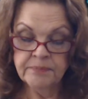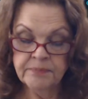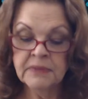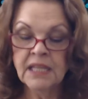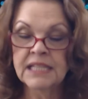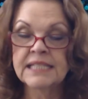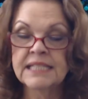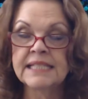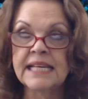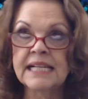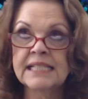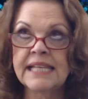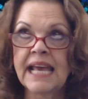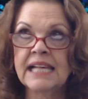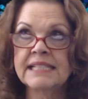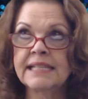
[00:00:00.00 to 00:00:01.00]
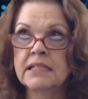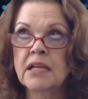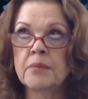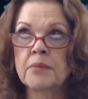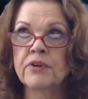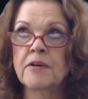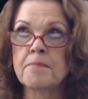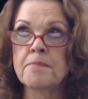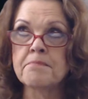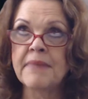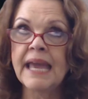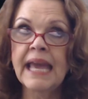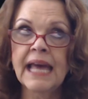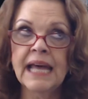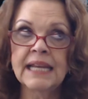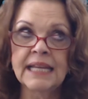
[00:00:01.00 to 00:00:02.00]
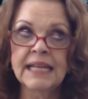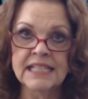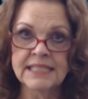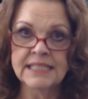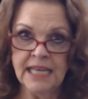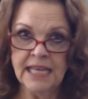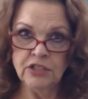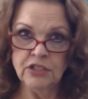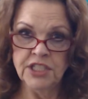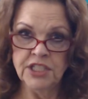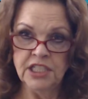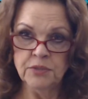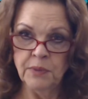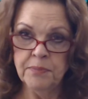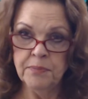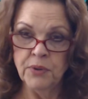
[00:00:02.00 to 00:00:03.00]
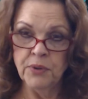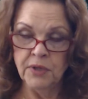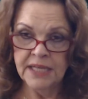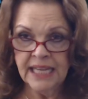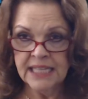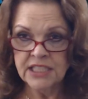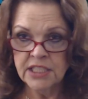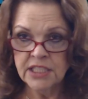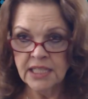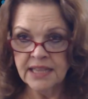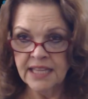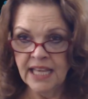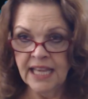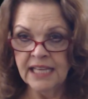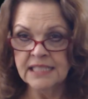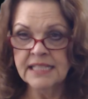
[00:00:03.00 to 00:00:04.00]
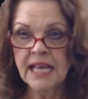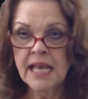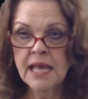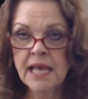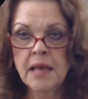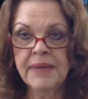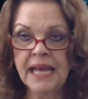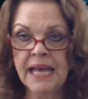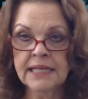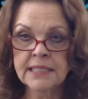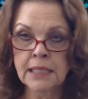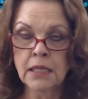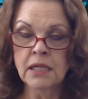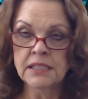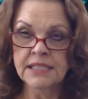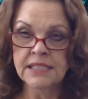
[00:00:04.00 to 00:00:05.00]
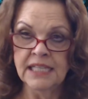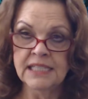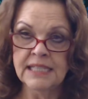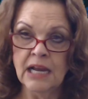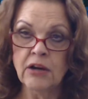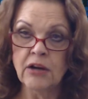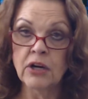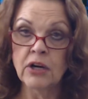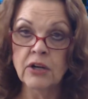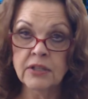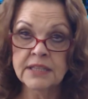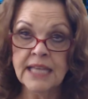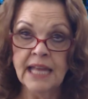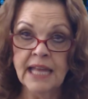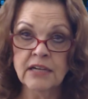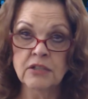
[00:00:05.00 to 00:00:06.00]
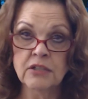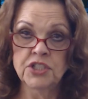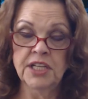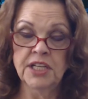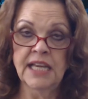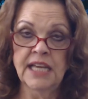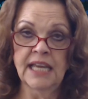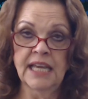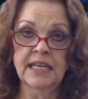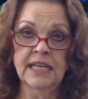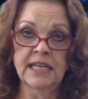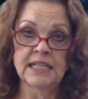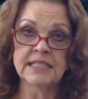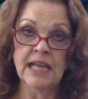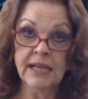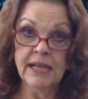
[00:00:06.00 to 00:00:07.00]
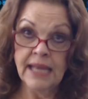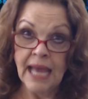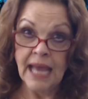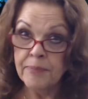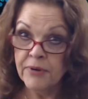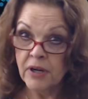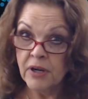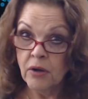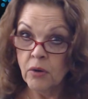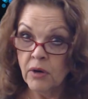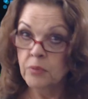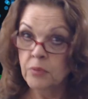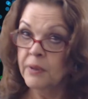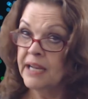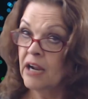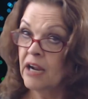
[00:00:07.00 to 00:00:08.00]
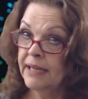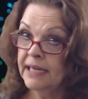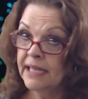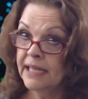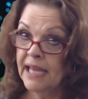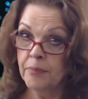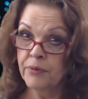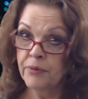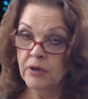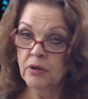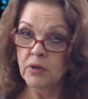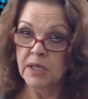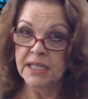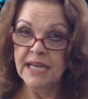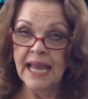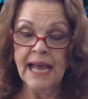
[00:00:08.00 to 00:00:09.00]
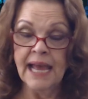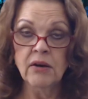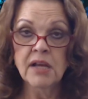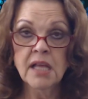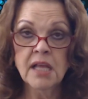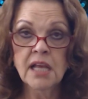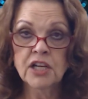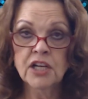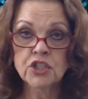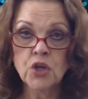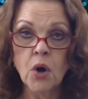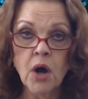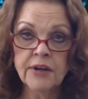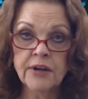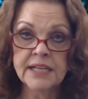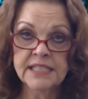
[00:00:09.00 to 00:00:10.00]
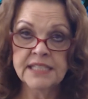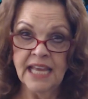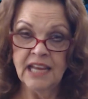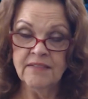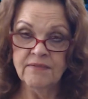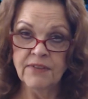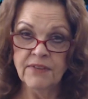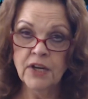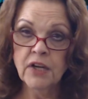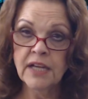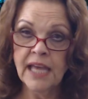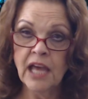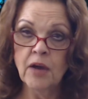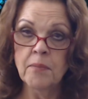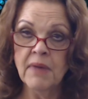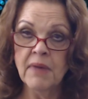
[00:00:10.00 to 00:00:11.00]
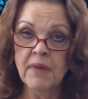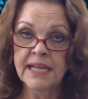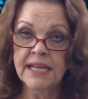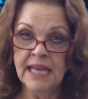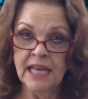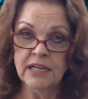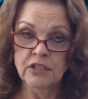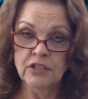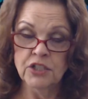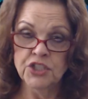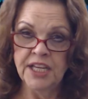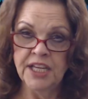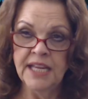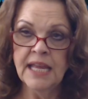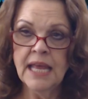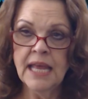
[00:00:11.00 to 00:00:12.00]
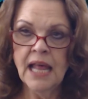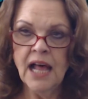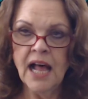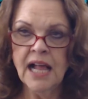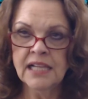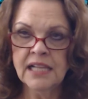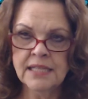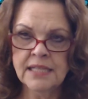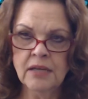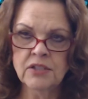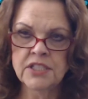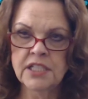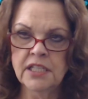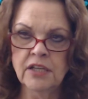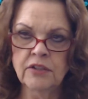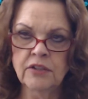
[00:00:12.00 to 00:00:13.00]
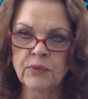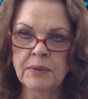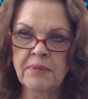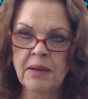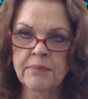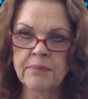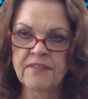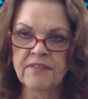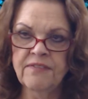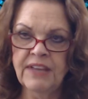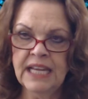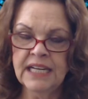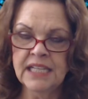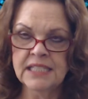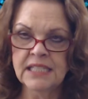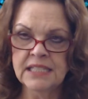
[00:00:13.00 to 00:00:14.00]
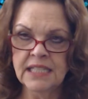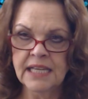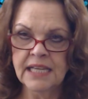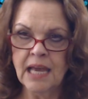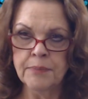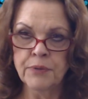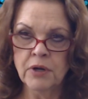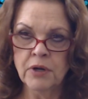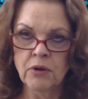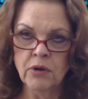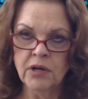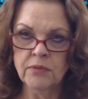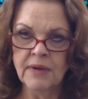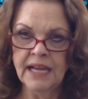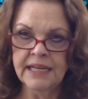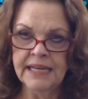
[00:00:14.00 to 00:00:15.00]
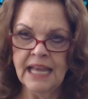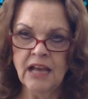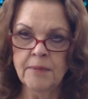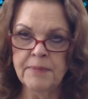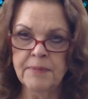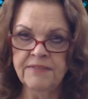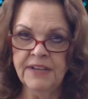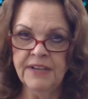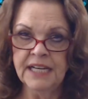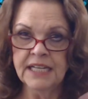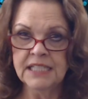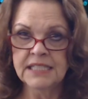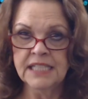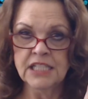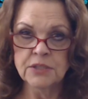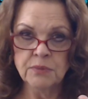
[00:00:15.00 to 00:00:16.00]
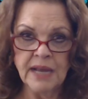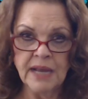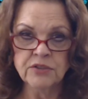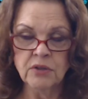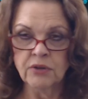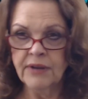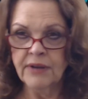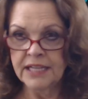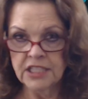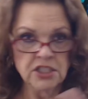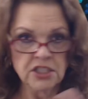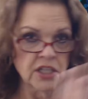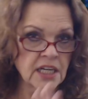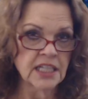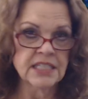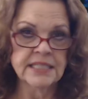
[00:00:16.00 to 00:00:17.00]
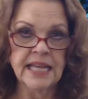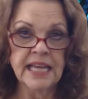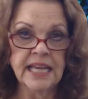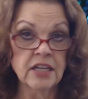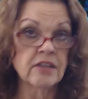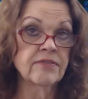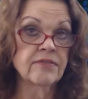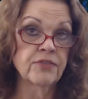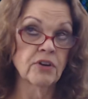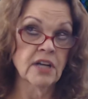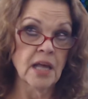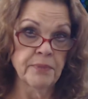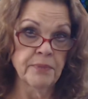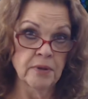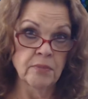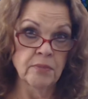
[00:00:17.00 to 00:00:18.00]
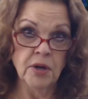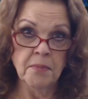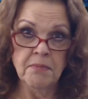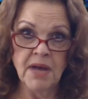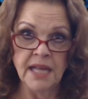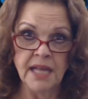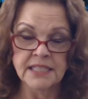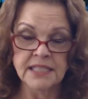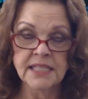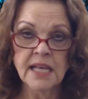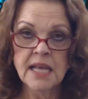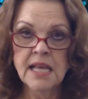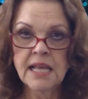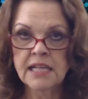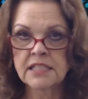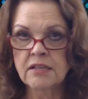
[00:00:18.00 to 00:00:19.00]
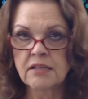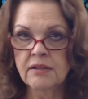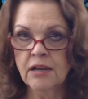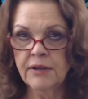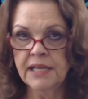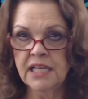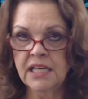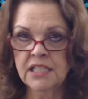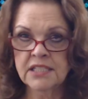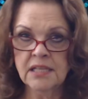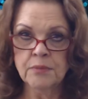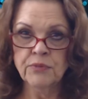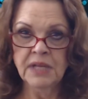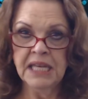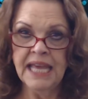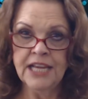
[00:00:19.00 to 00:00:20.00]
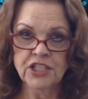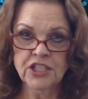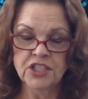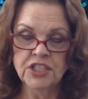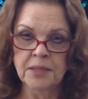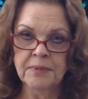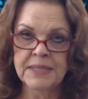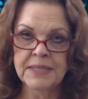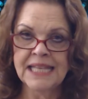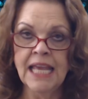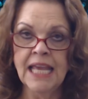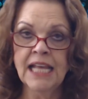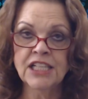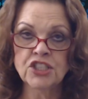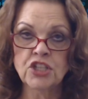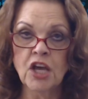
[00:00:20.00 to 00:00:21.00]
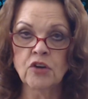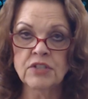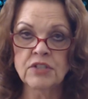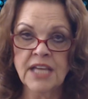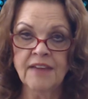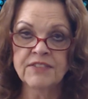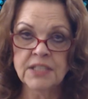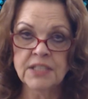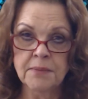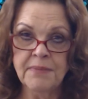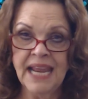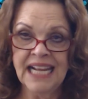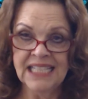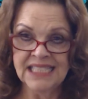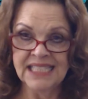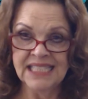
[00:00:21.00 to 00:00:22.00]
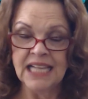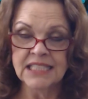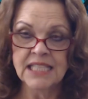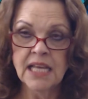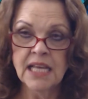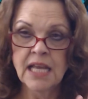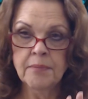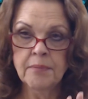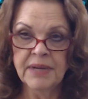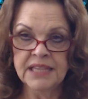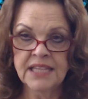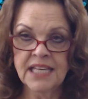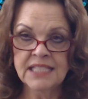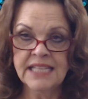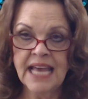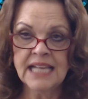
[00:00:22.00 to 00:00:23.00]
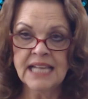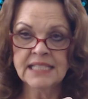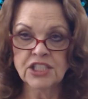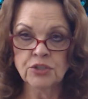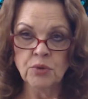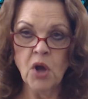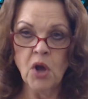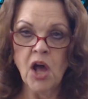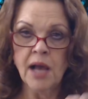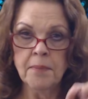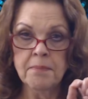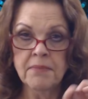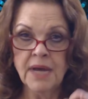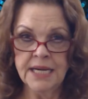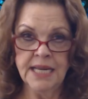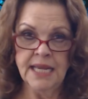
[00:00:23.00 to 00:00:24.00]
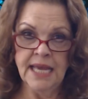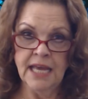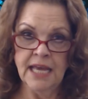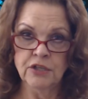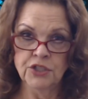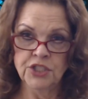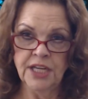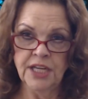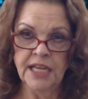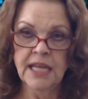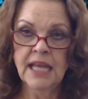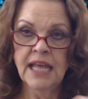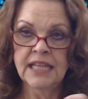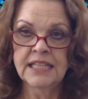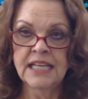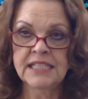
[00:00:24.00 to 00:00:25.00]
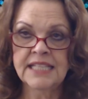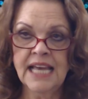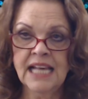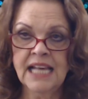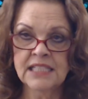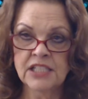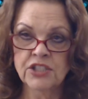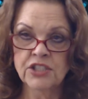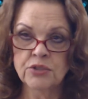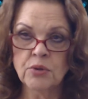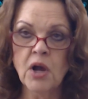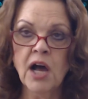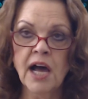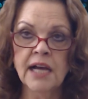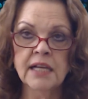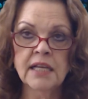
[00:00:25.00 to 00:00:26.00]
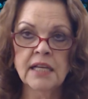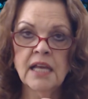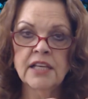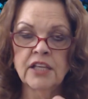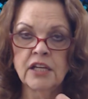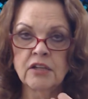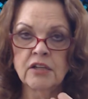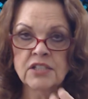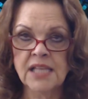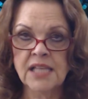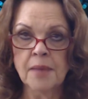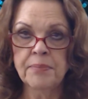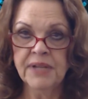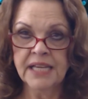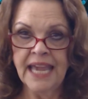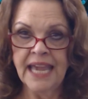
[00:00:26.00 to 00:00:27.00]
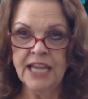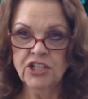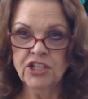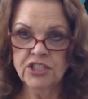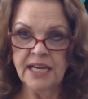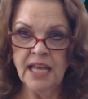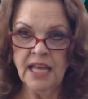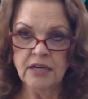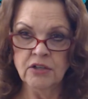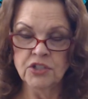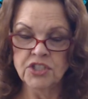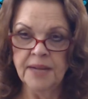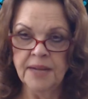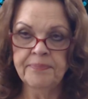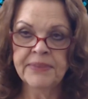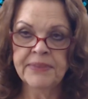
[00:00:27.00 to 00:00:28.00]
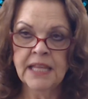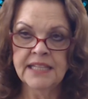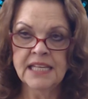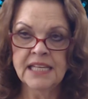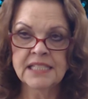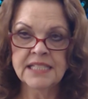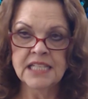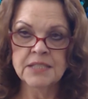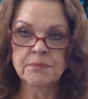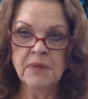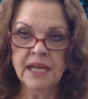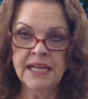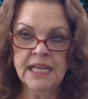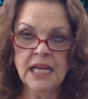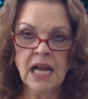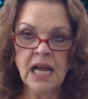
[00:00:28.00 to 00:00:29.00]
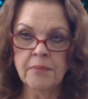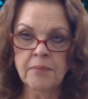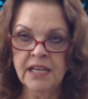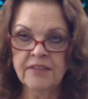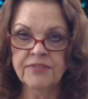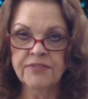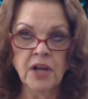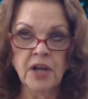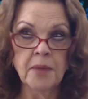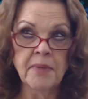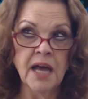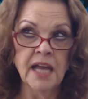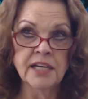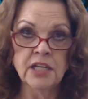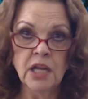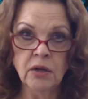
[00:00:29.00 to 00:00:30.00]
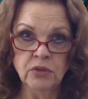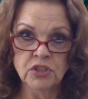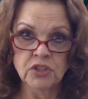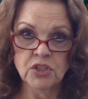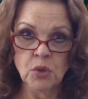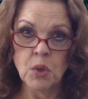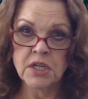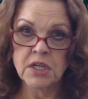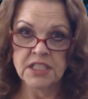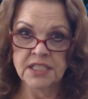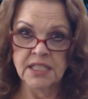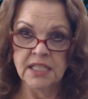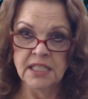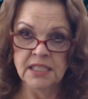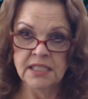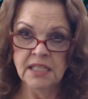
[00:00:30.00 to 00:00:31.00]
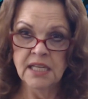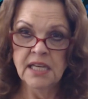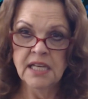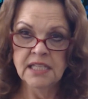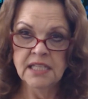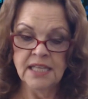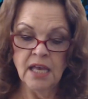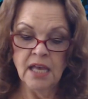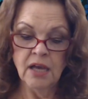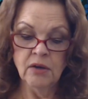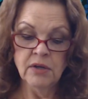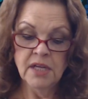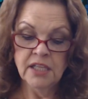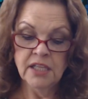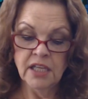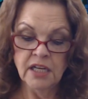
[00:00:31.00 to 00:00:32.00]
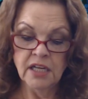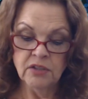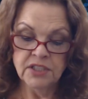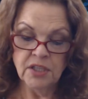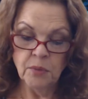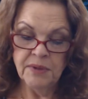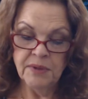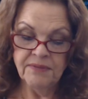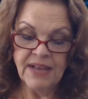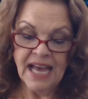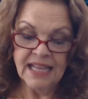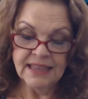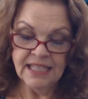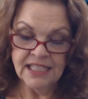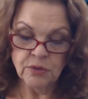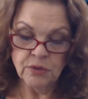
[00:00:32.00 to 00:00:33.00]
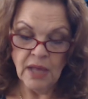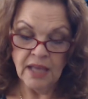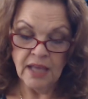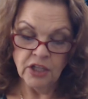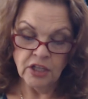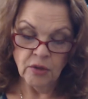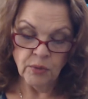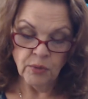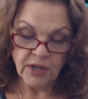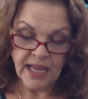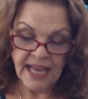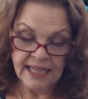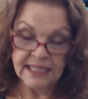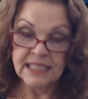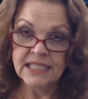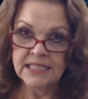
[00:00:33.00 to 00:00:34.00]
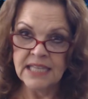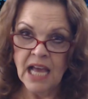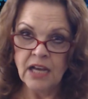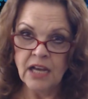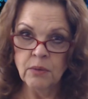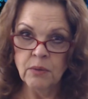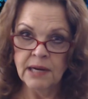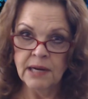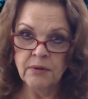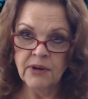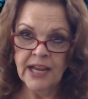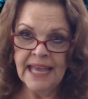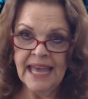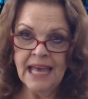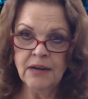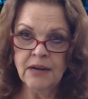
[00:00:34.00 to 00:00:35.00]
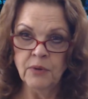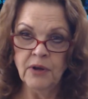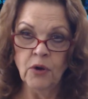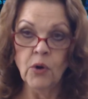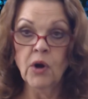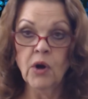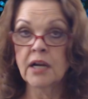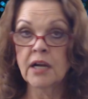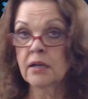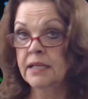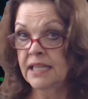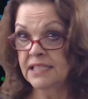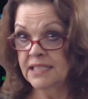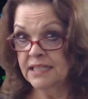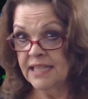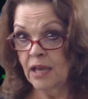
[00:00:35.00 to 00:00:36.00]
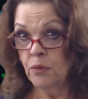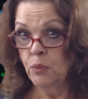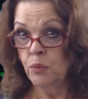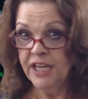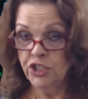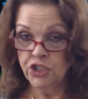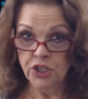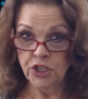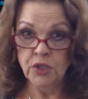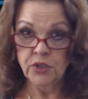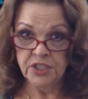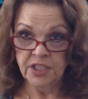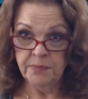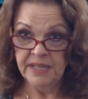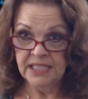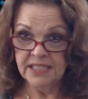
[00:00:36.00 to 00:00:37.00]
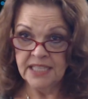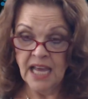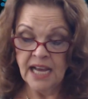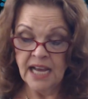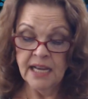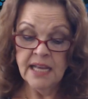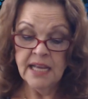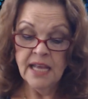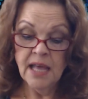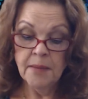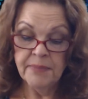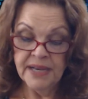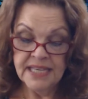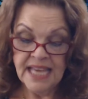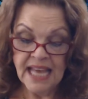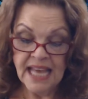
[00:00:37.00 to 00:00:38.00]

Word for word: Six has the number of man. It's the energies we put into things. Pentacles is our earth energy. It is our Capricorn. We are in Capricorn now. Taurus and Virgo, money energy. Also, too, you remember Venus is in Capricorn right now, but Venus is retrograde. It's going to stay here for a couple of more months. So there is some relationships. Things don't have to make sense. But this has a strong money energy. This has a strong, you know, supplication energy. This is money coming from unknown sources. So, you know, so we've got this, you know, we're kind of stuck where we're at, or is it that we choose to be stuck, but yet